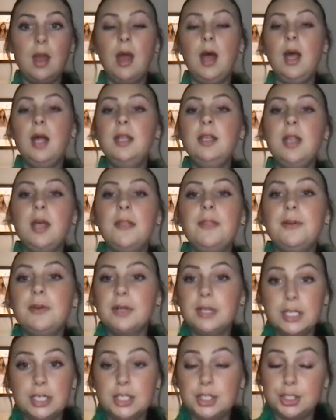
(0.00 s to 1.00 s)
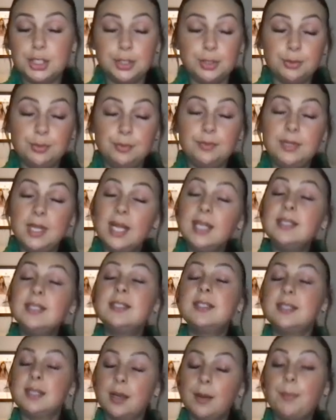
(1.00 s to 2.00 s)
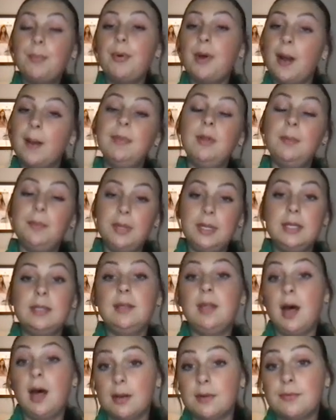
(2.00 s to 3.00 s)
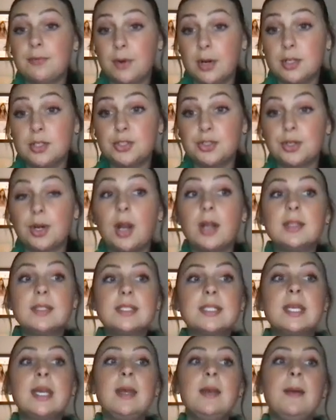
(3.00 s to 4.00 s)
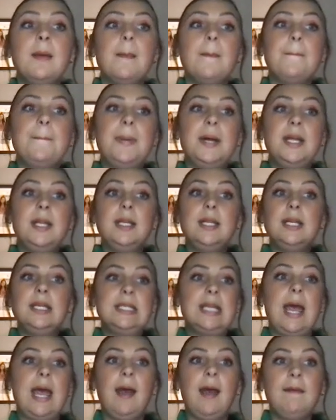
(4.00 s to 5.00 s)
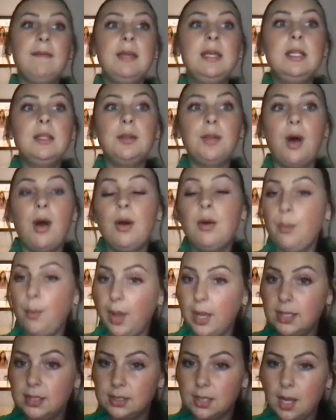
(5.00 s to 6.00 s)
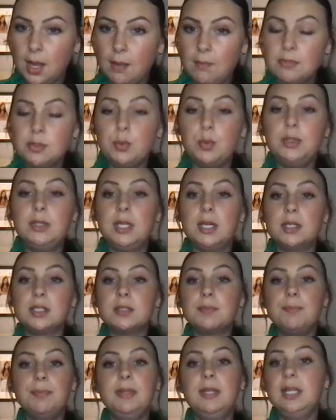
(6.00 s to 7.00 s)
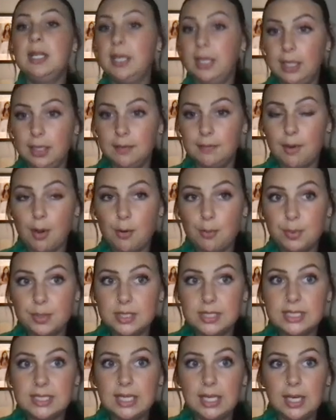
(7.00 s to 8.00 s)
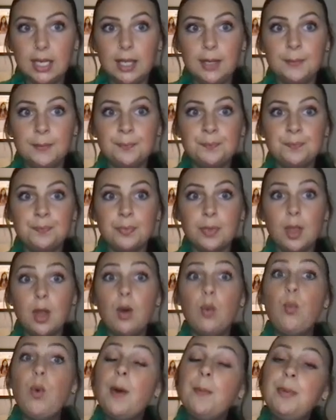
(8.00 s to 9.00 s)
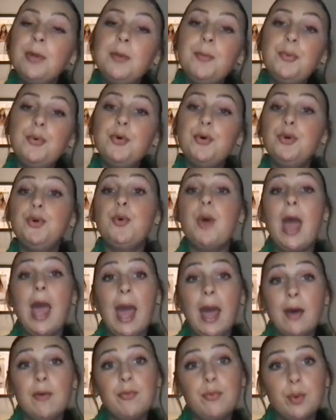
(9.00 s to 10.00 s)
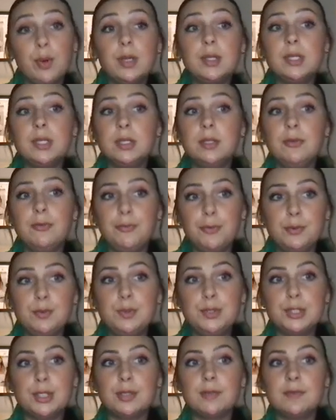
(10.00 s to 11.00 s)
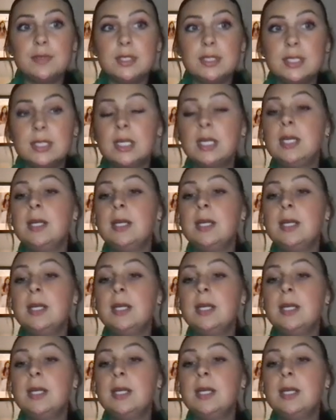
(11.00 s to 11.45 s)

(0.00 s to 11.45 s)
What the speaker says: Another issue that's a problem in a lot of restaurants, but is having long wait times when there's plenty of open seating. While people who have worked in the food service